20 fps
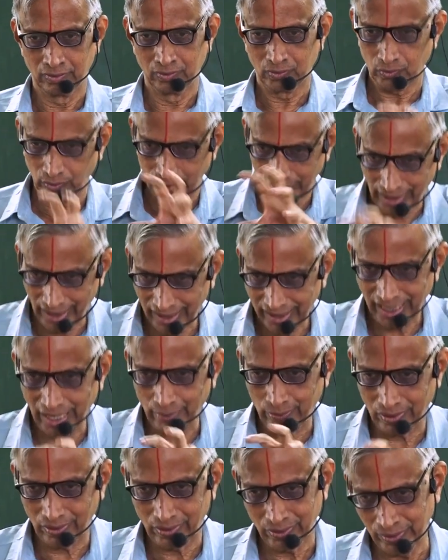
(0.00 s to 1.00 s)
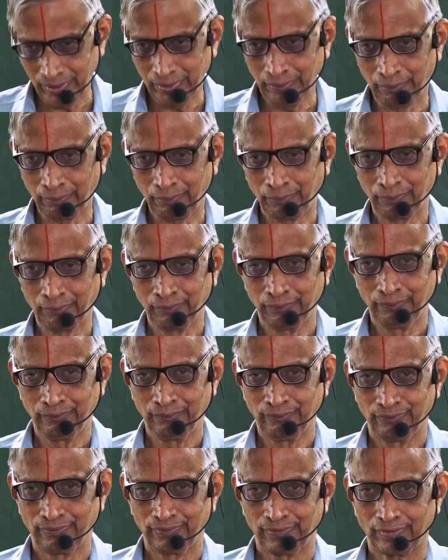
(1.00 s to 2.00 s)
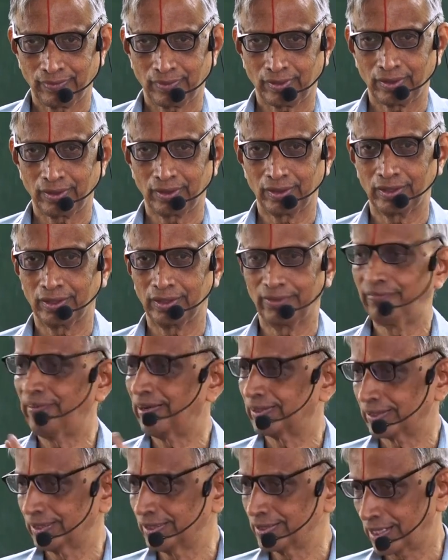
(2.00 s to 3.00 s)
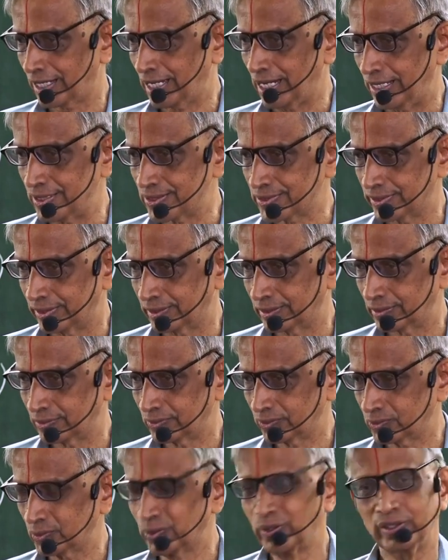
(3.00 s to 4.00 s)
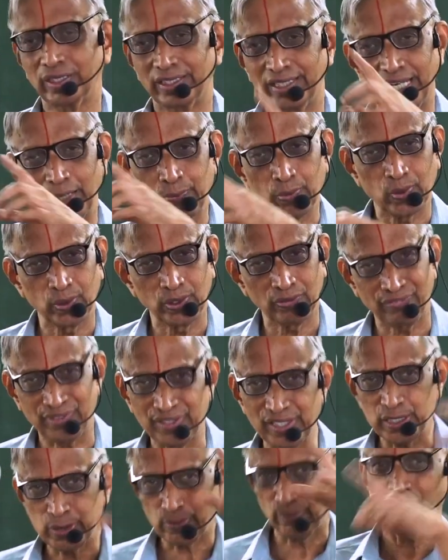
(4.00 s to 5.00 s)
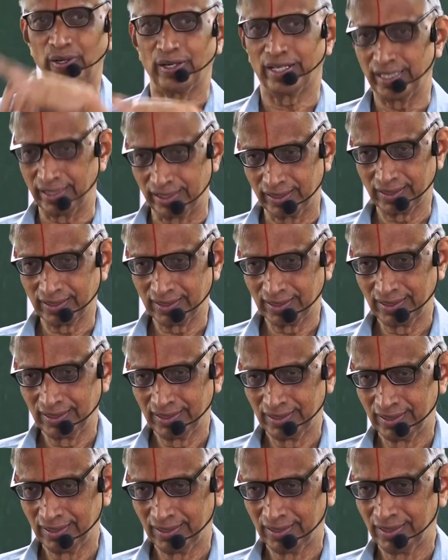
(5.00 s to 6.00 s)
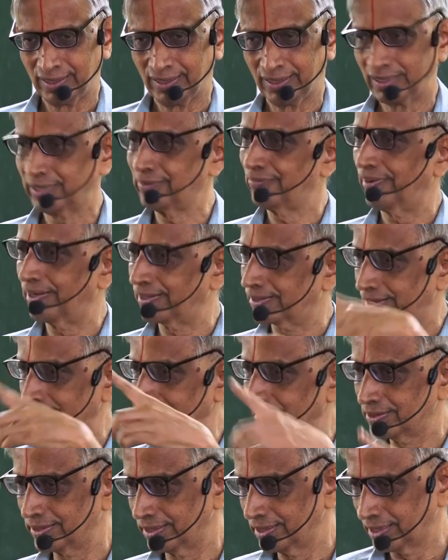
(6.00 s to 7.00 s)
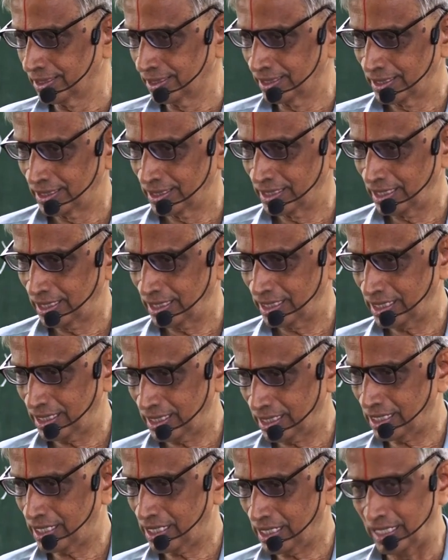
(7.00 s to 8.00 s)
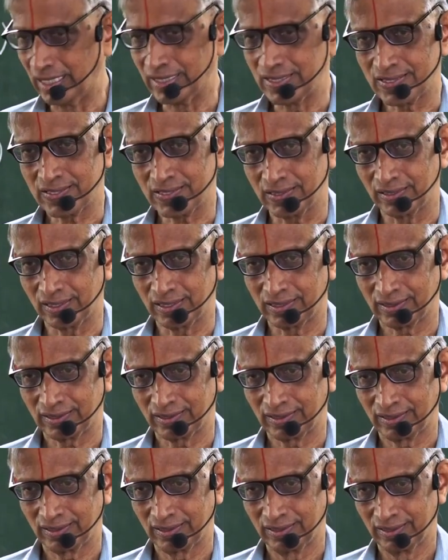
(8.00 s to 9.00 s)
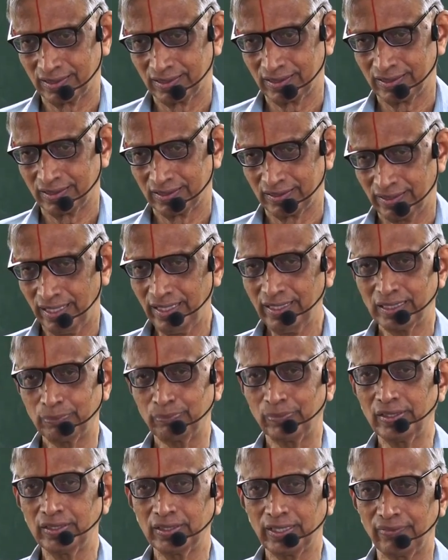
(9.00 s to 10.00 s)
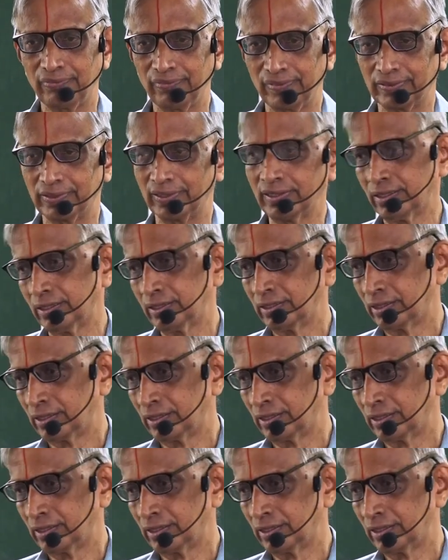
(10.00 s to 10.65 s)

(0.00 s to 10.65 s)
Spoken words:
So in that neighborhood, the function is a constant. So in a neighborhood of each point, the function is a constant, right? That means f is a